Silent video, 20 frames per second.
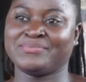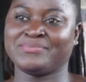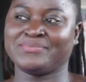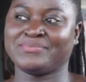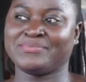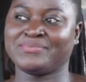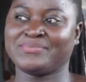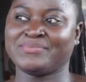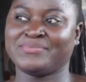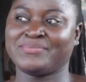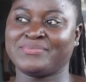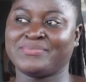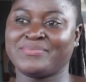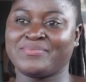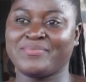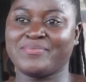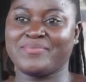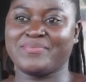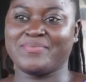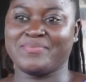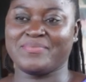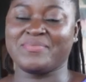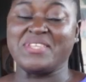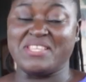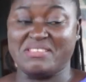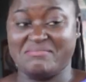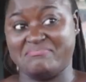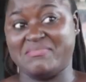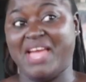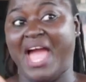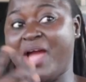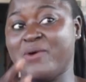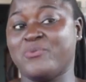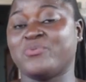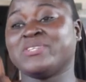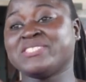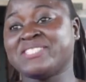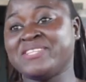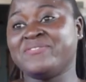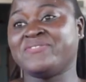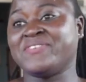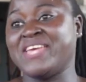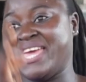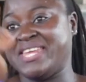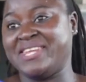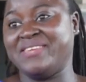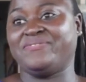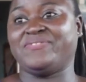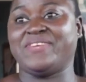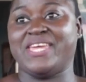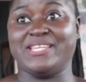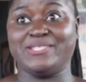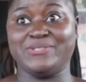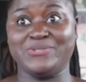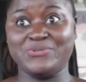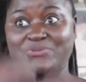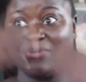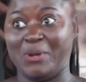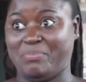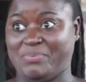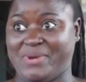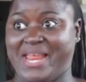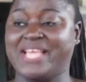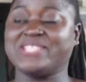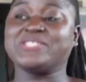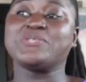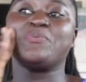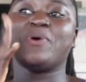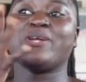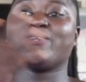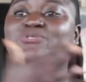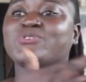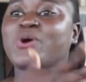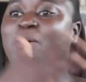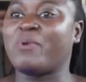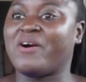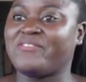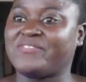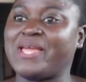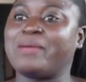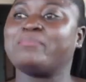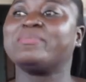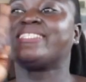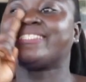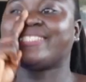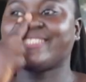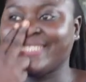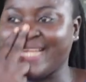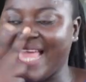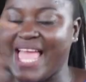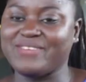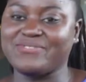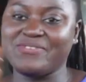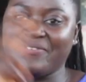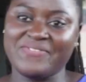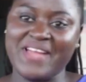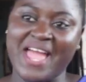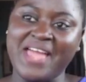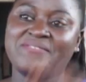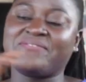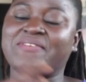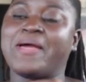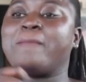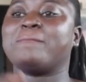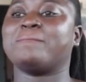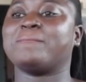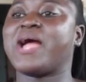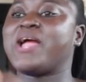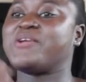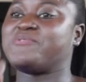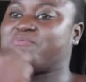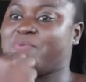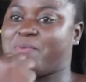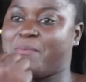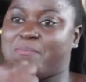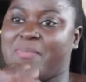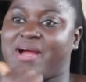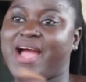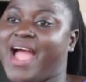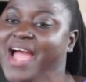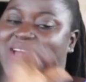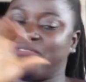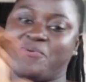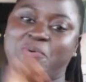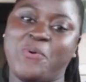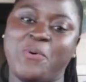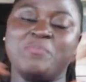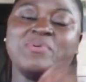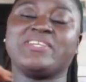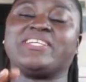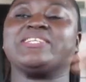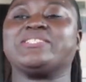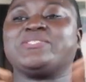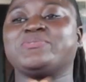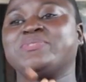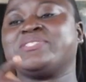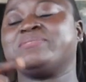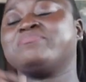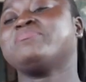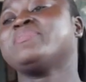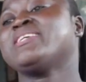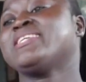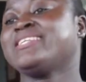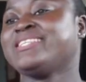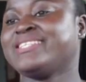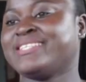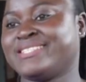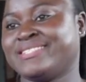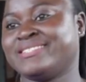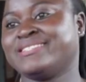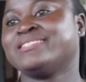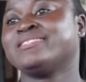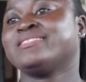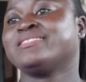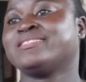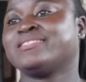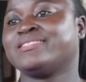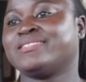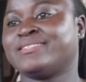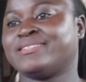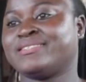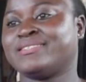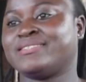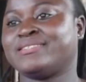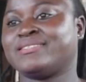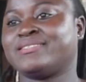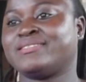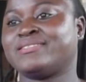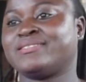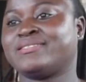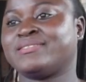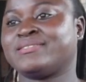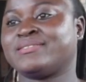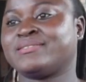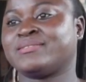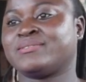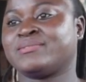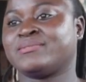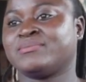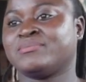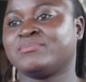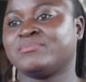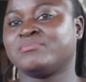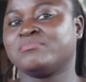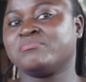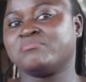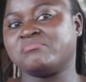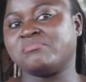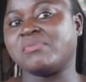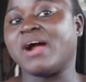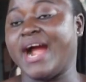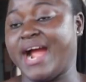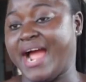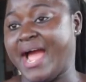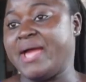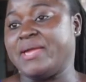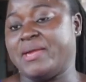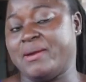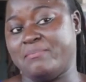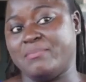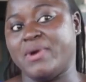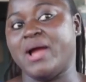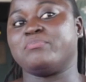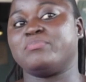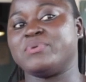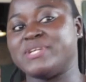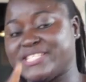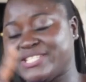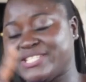me personally to say, now we used to do this and that, so now we want to educate our deaf kids because we believe, now we've seen deaf graduate now. So, you know, I think this is something that many people are looking up to me.